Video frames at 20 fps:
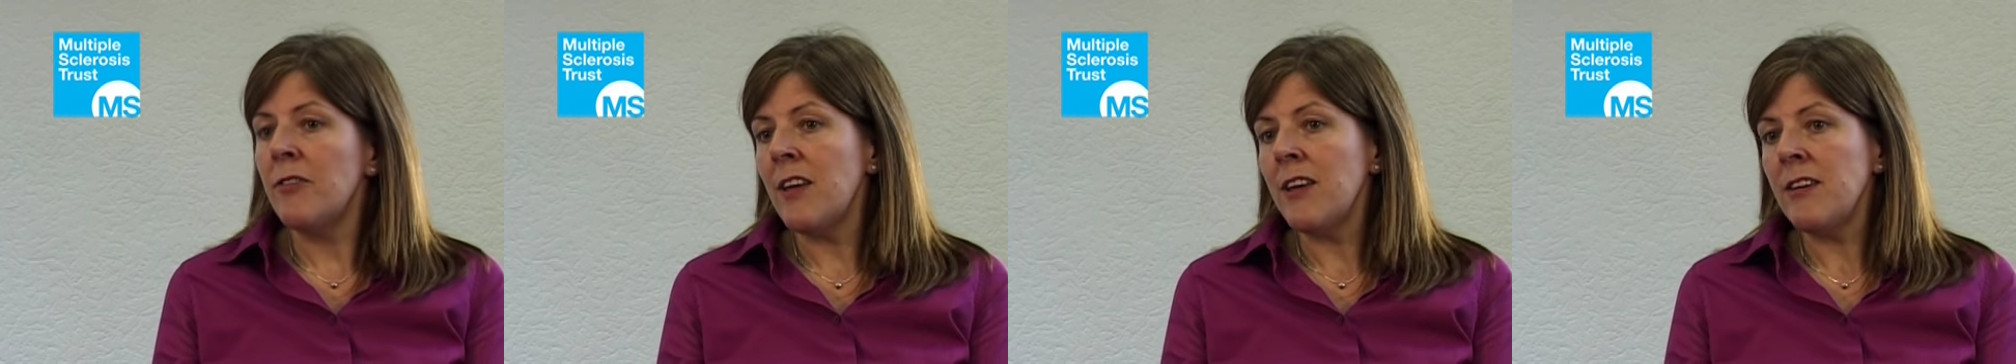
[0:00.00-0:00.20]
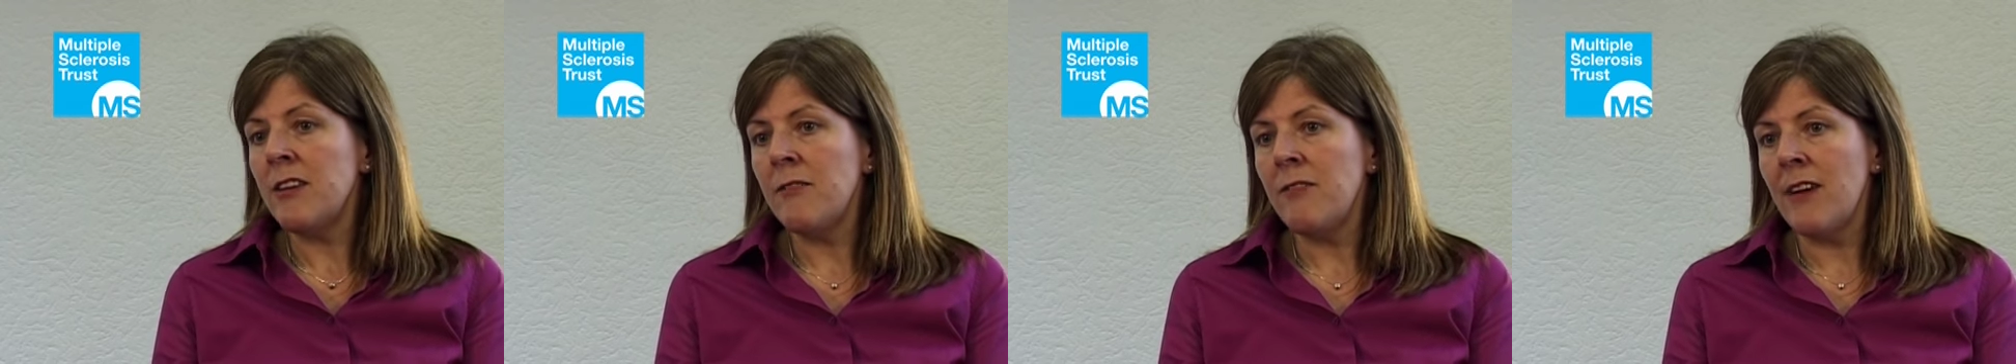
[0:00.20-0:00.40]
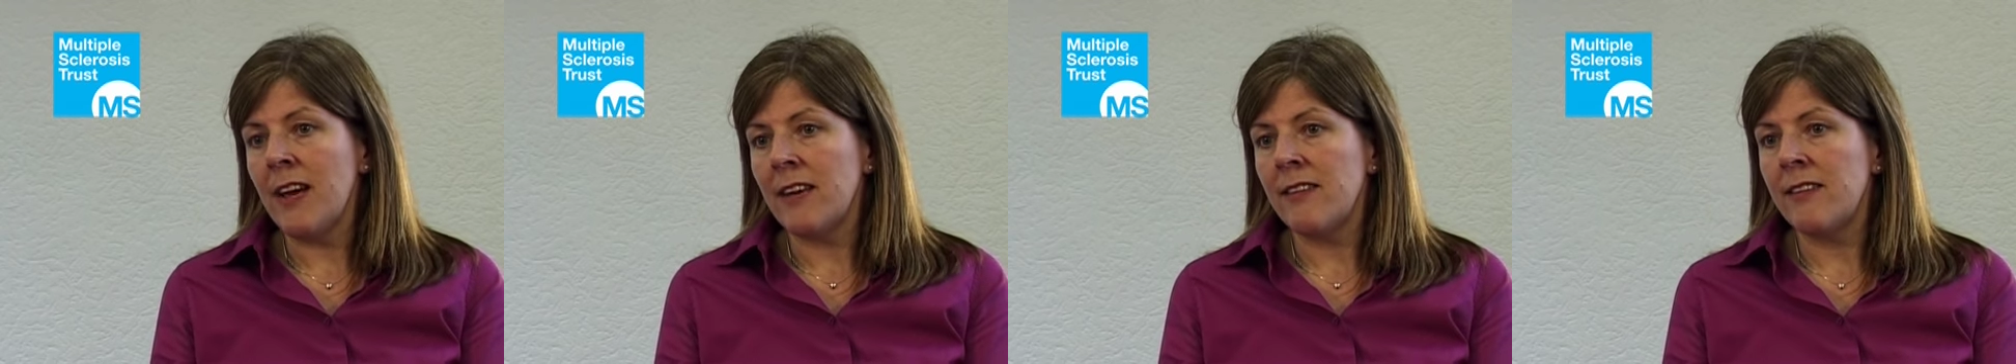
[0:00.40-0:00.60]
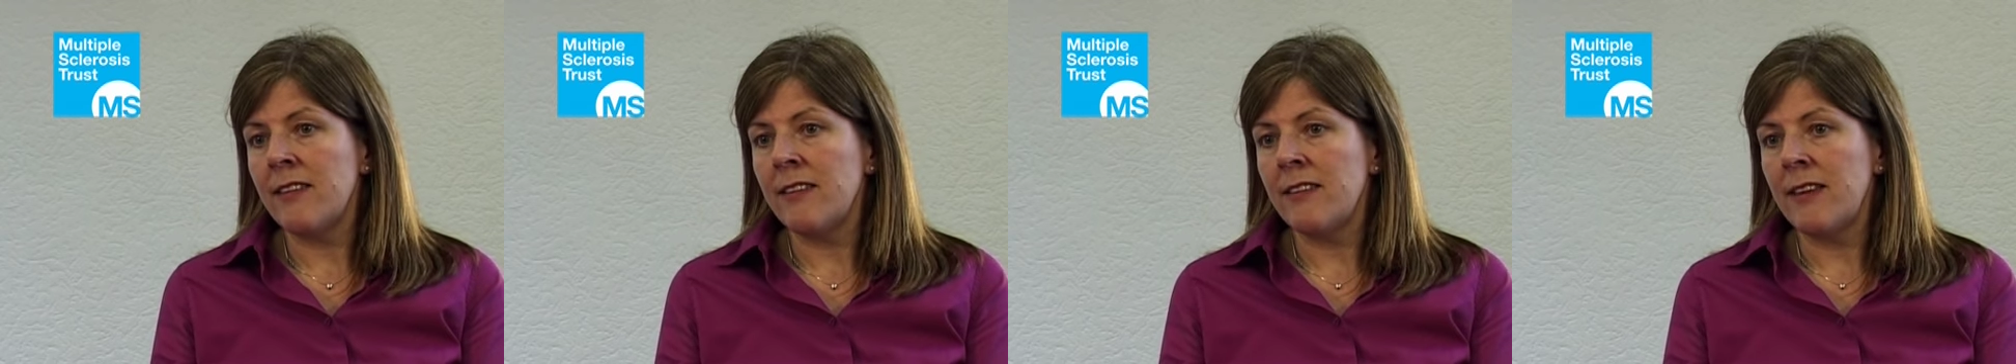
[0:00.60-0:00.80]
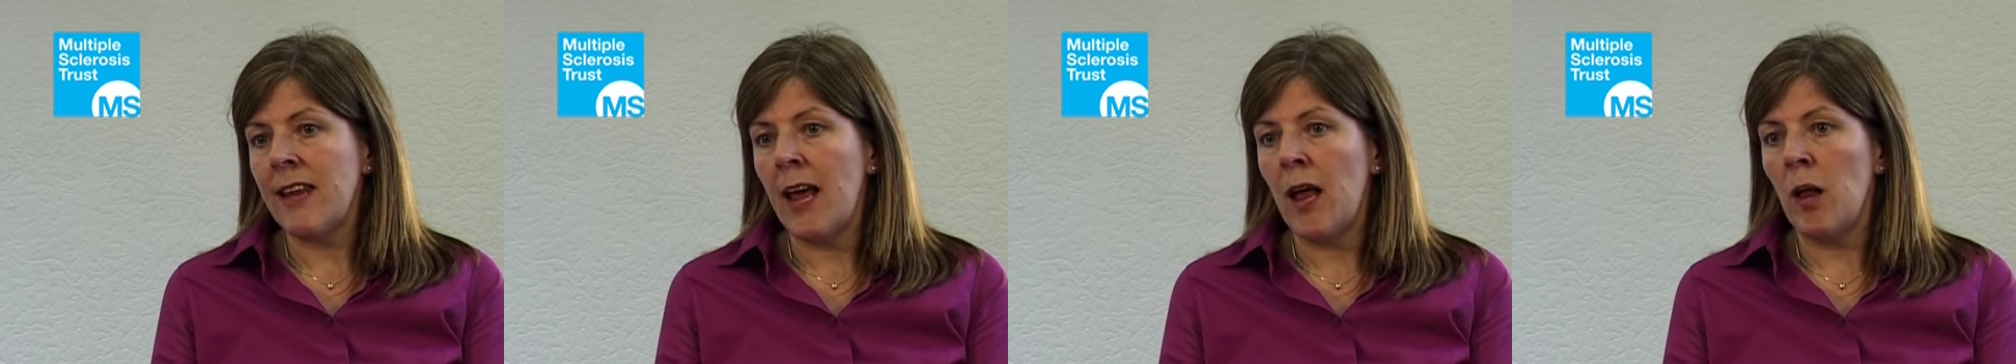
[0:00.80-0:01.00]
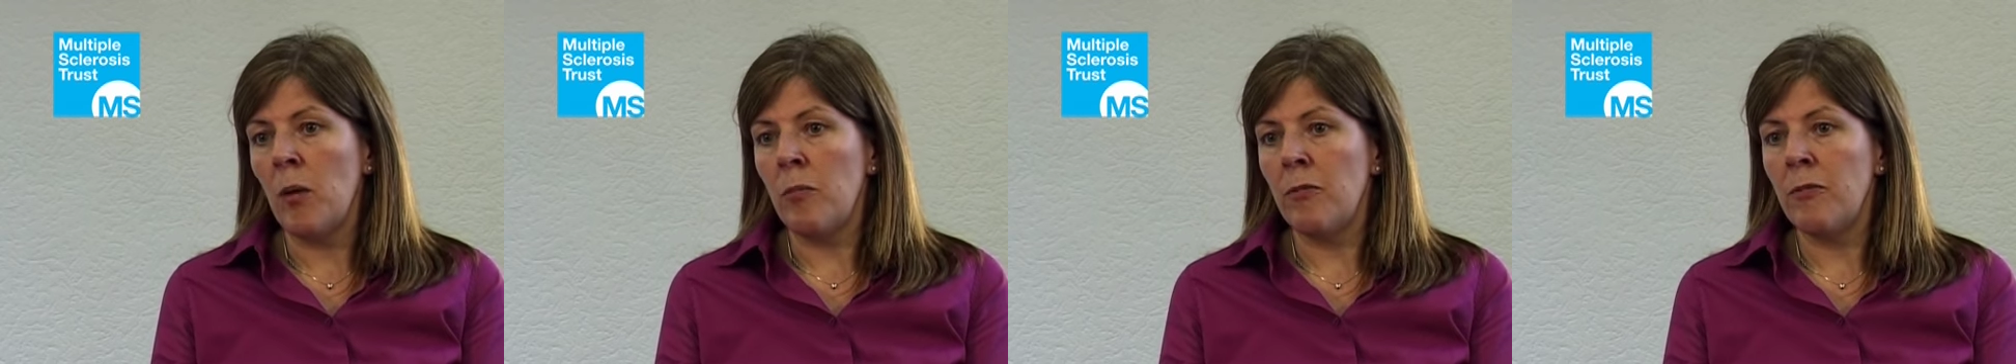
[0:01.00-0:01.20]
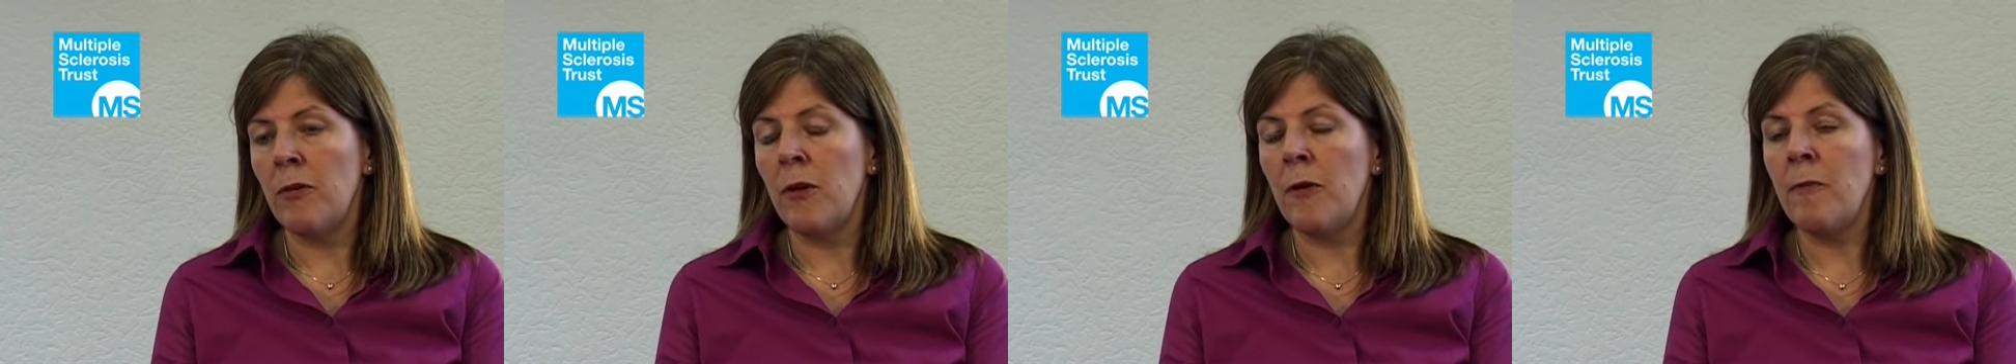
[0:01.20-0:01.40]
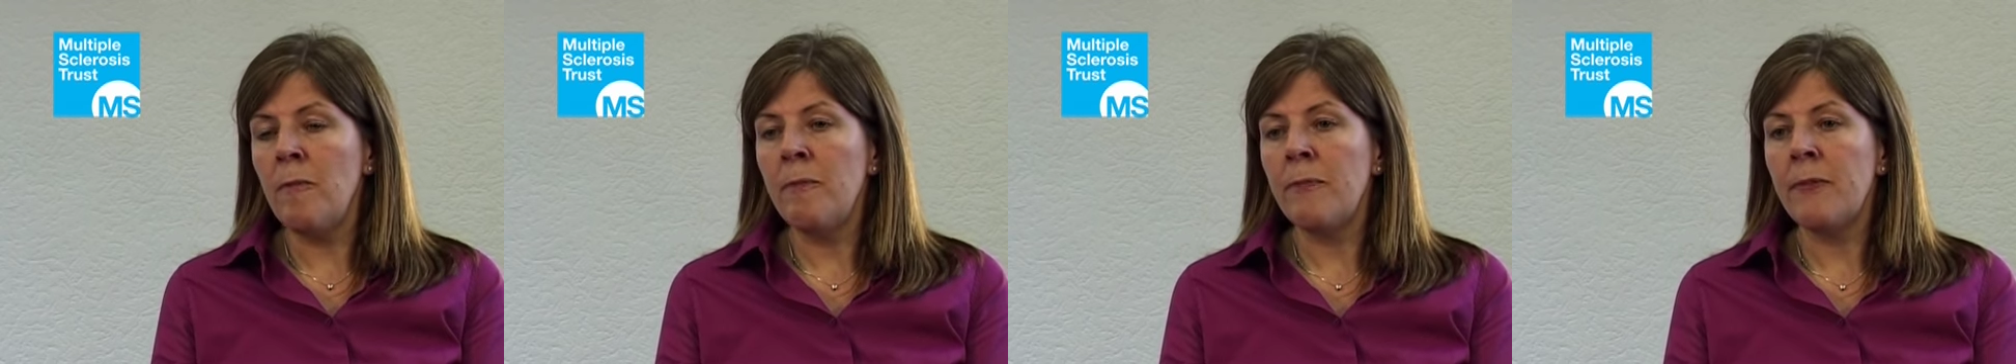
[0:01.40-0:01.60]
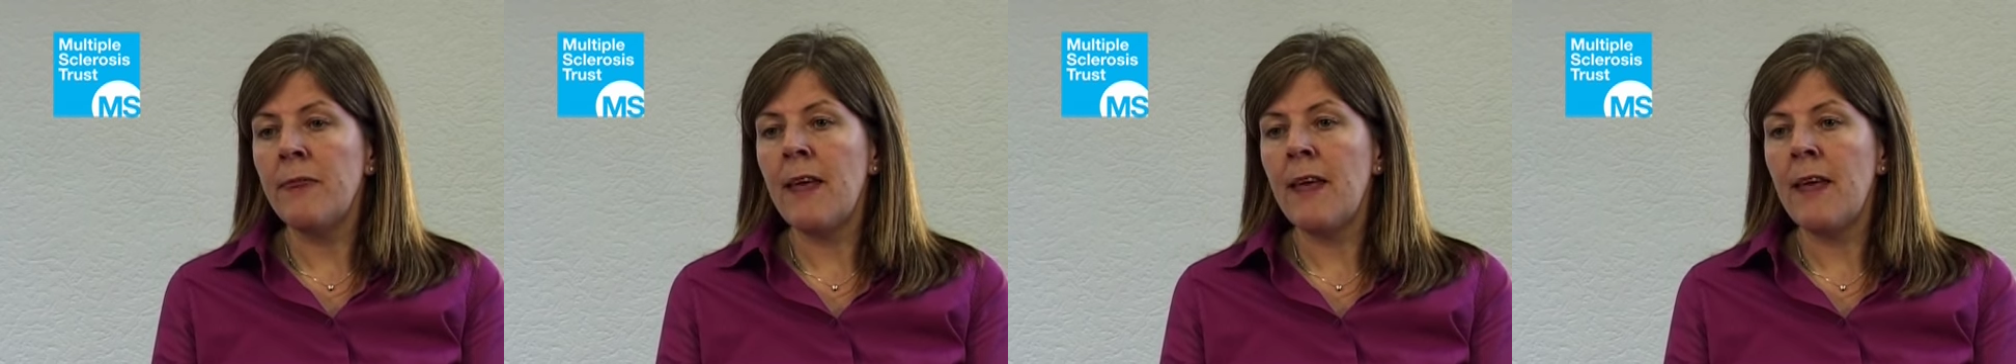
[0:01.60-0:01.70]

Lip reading: Sativex isn't helpful,